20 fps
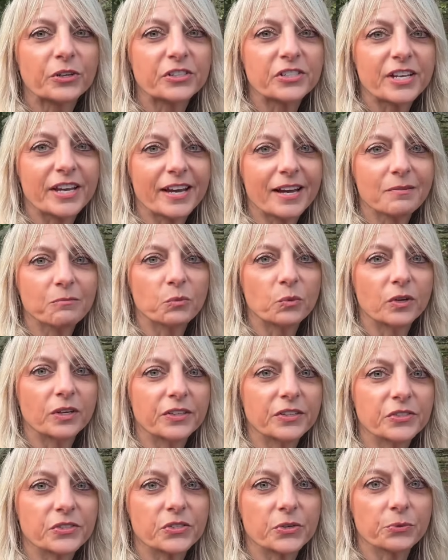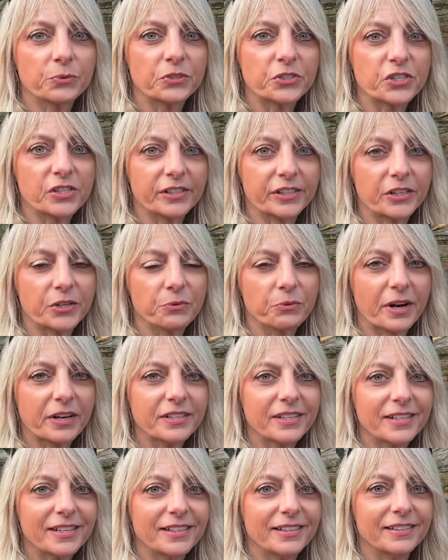Dam was originally
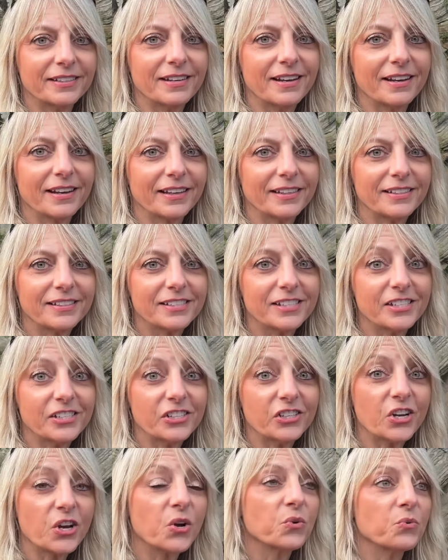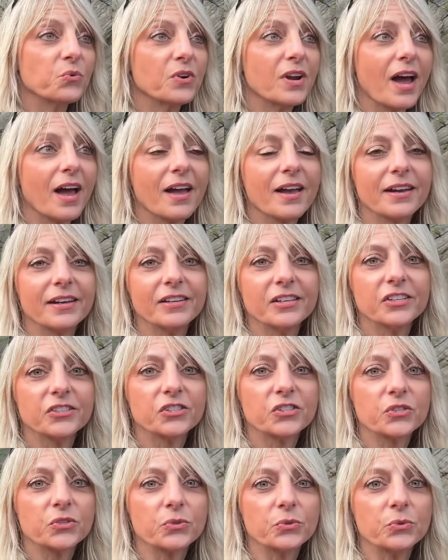erected in 1909
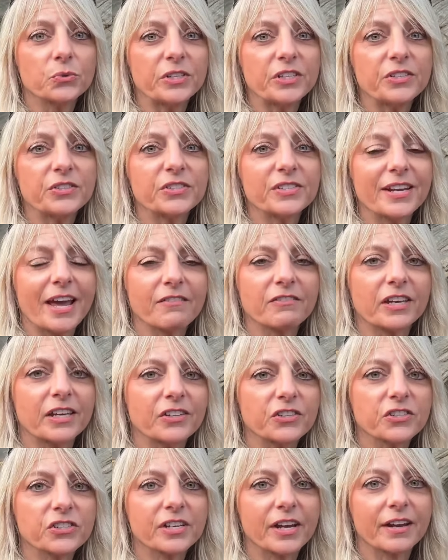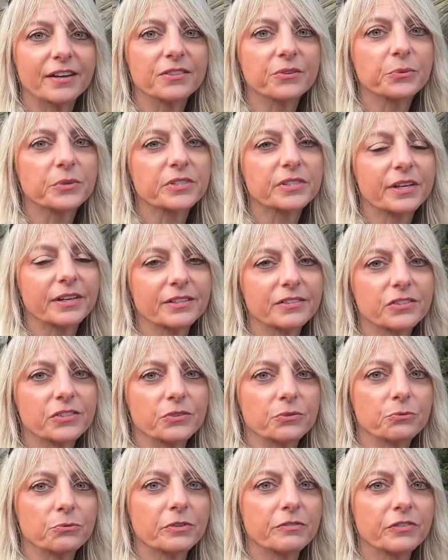to ease navigation on the
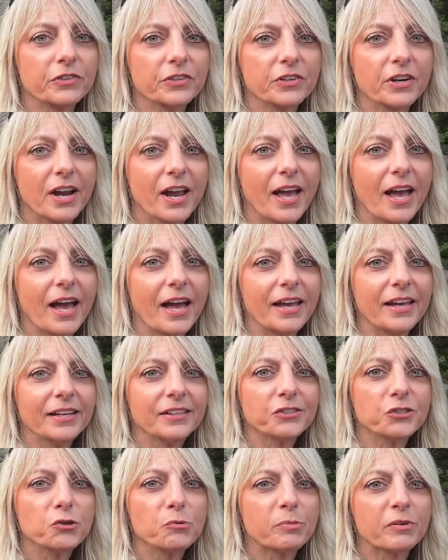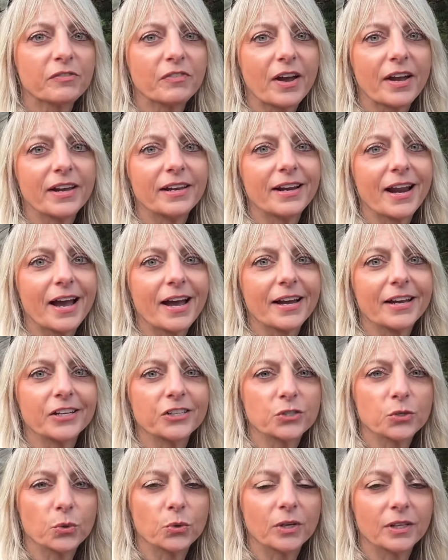Wisconsin River and to provide
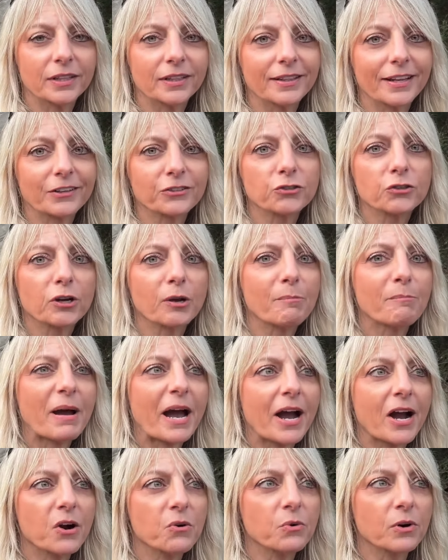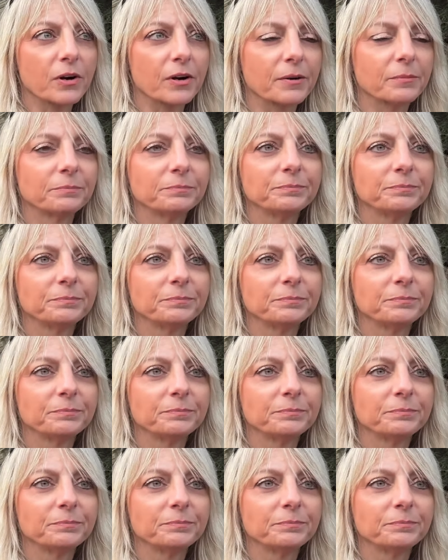hydroelectric power.